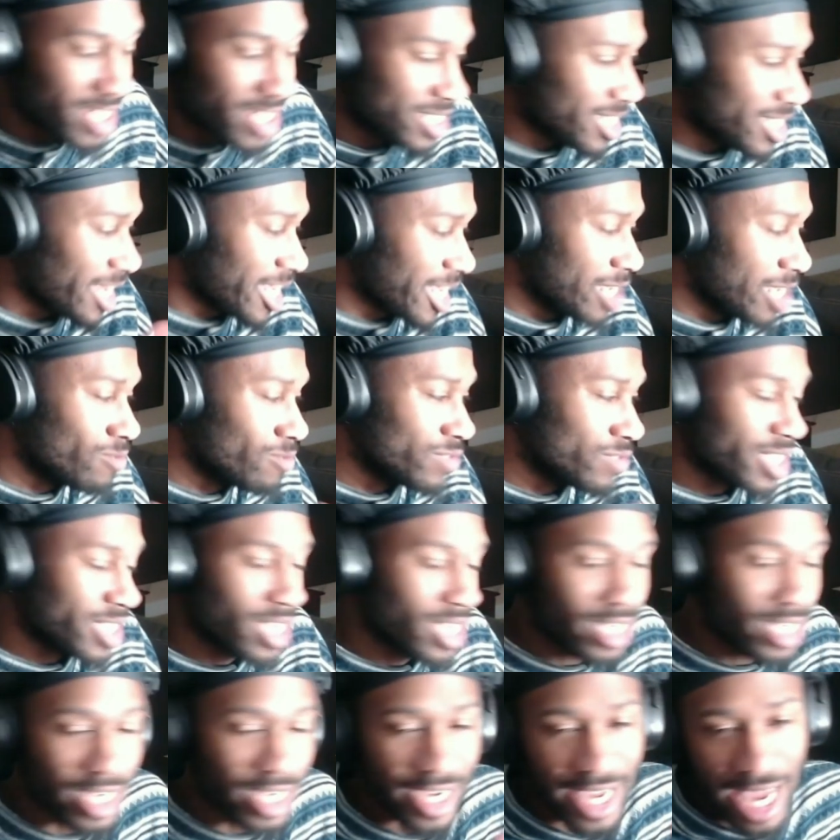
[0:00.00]
like he was
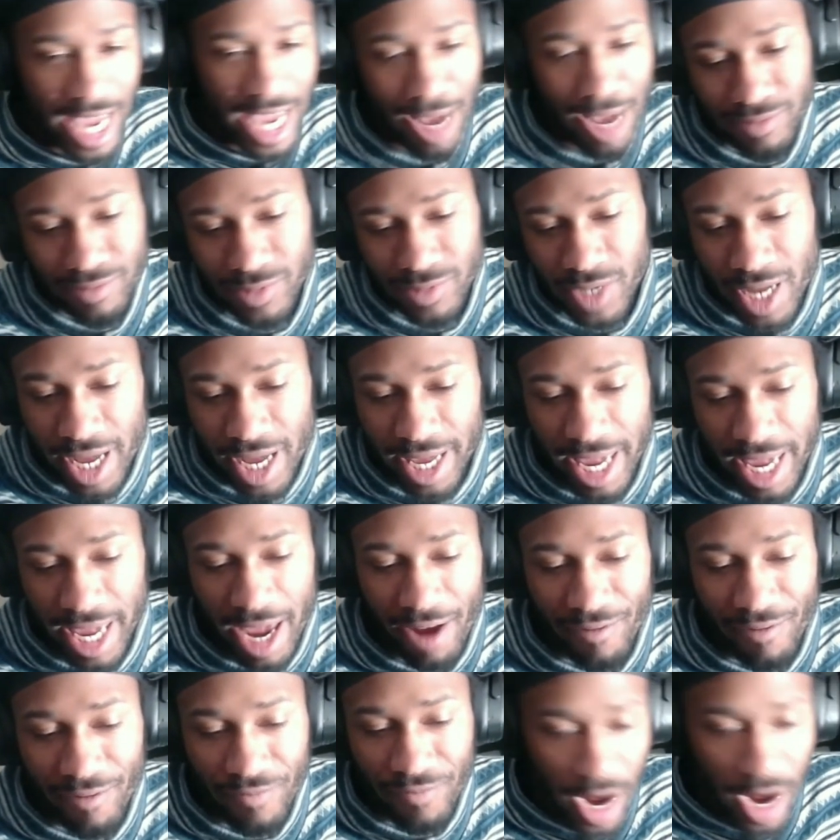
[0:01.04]
telling a camp
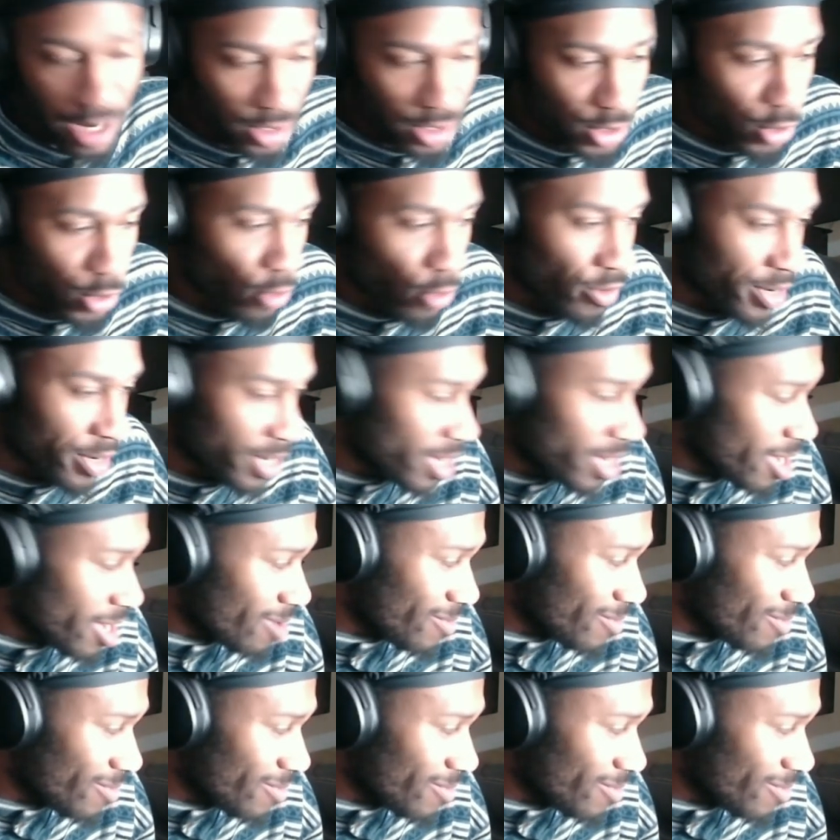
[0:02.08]
campfire story. But